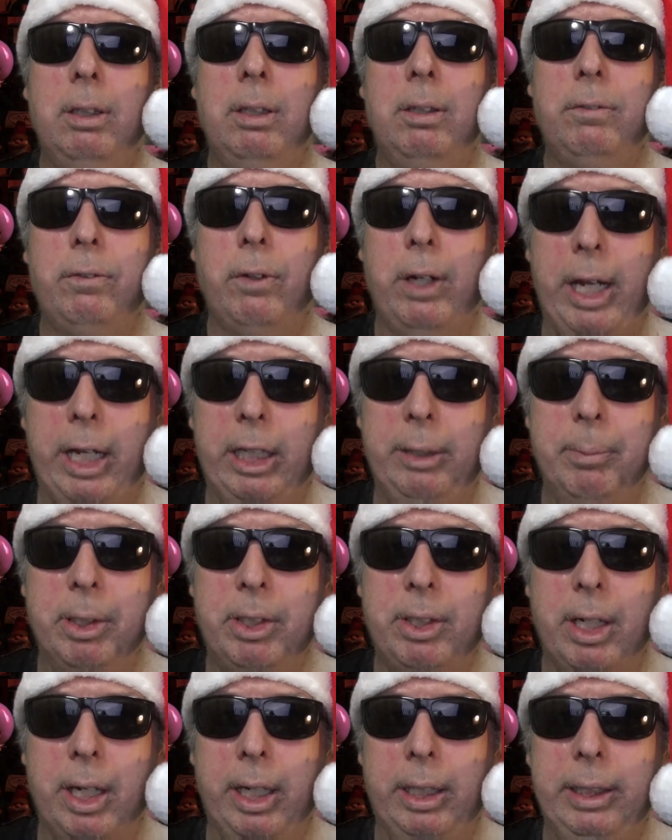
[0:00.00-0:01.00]
for any
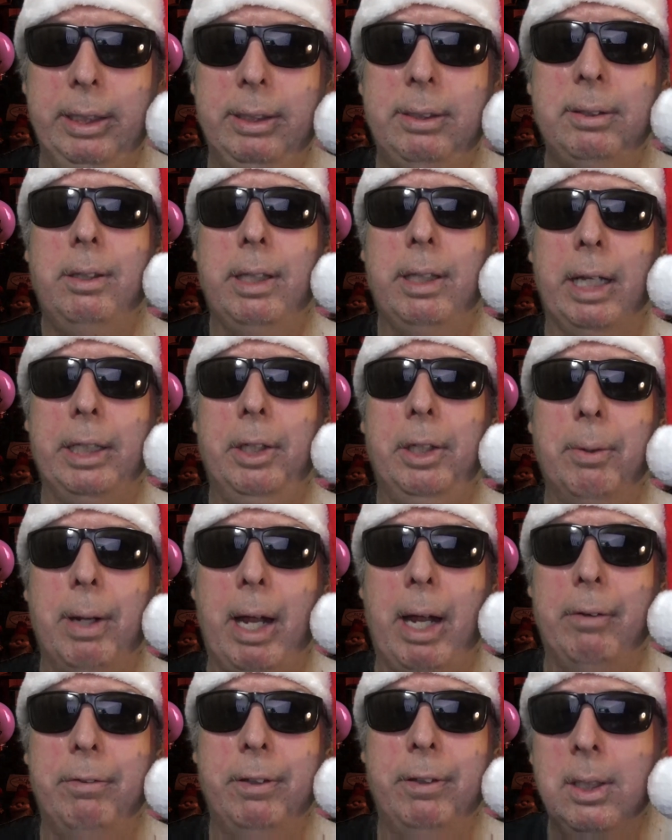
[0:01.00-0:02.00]
Mercedes that you
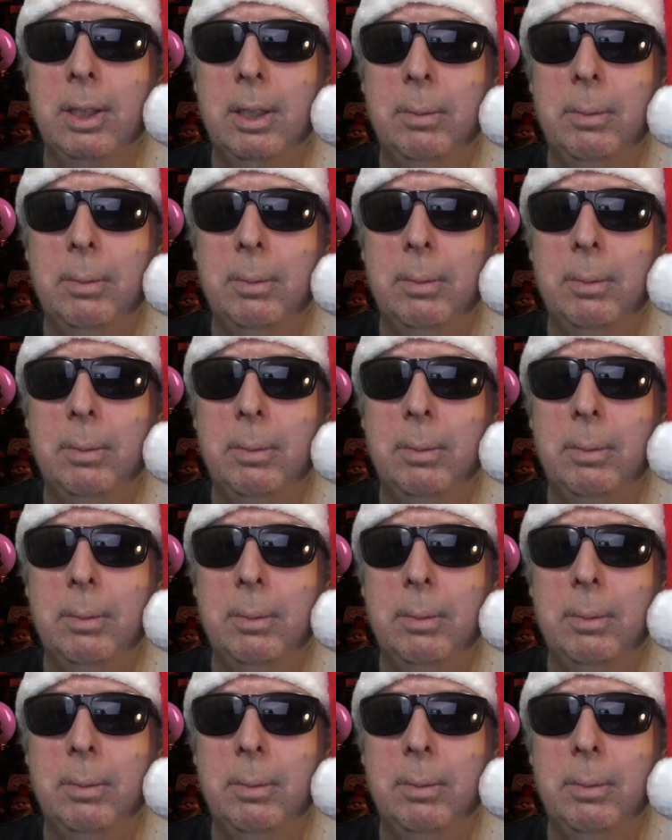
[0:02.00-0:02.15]
have.